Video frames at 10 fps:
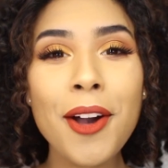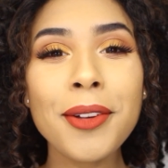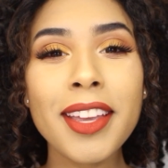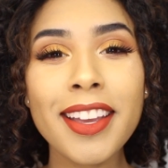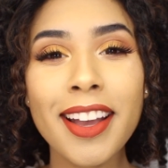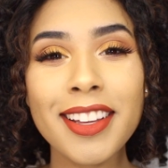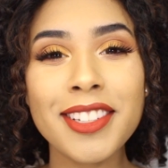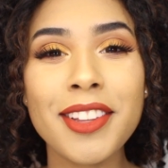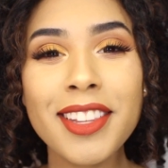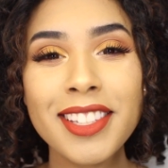Okay
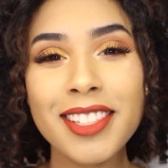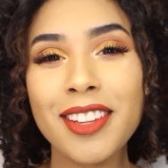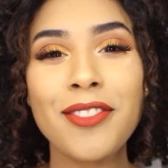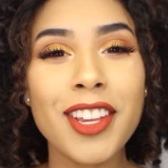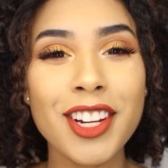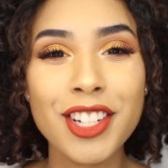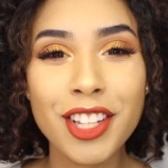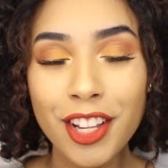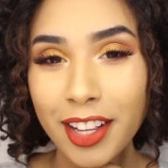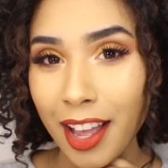guys, so this is the finished
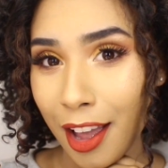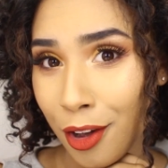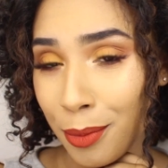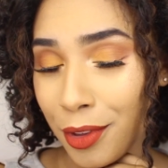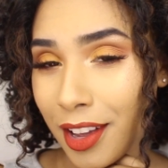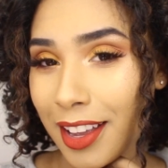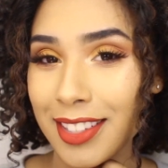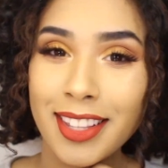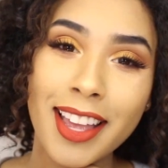look. I hope you guys